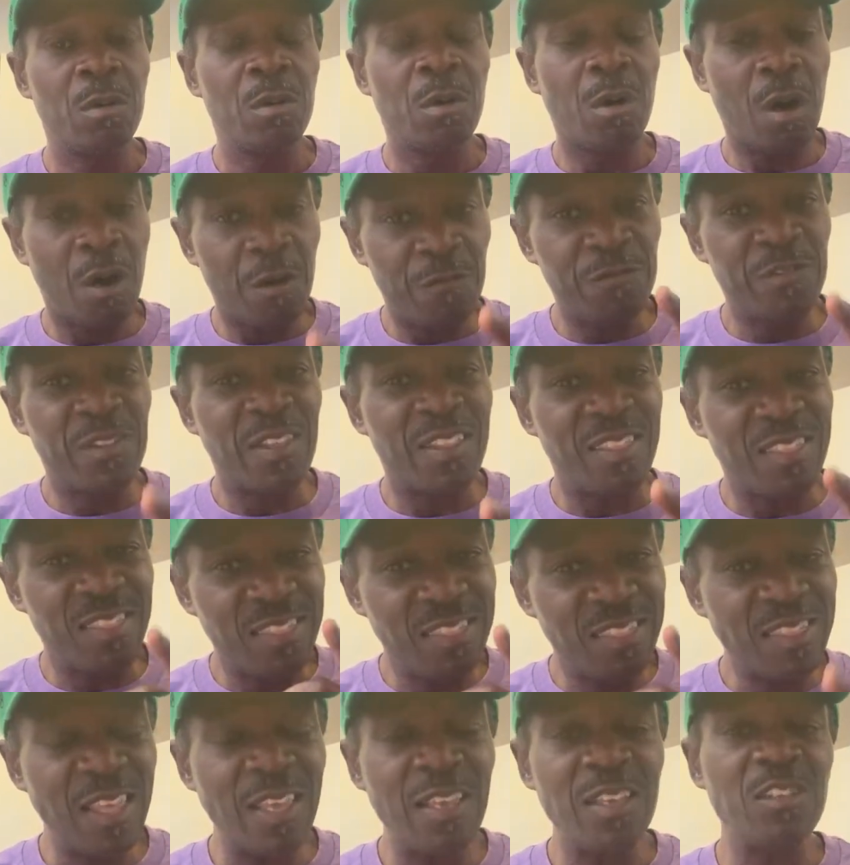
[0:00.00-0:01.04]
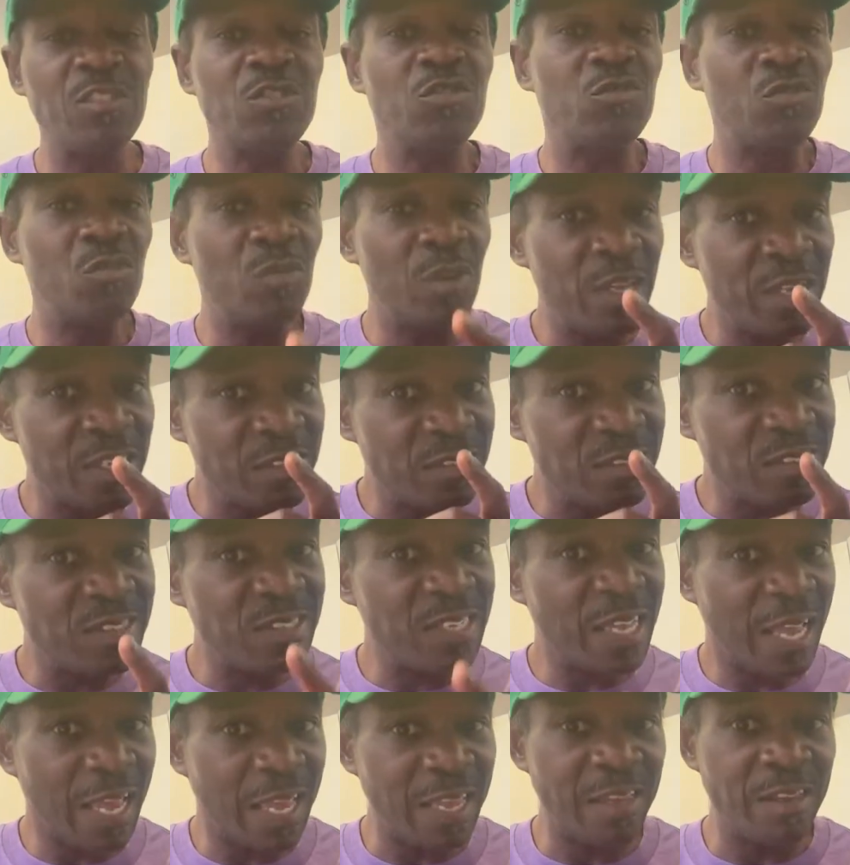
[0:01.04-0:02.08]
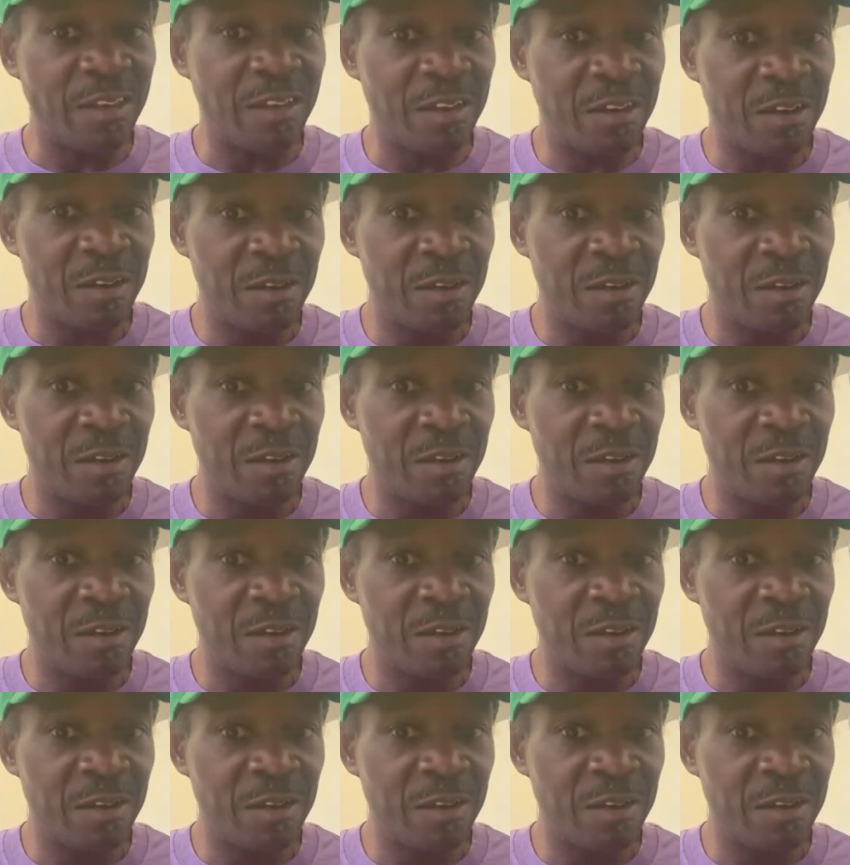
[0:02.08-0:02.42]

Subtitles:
of the things you intake.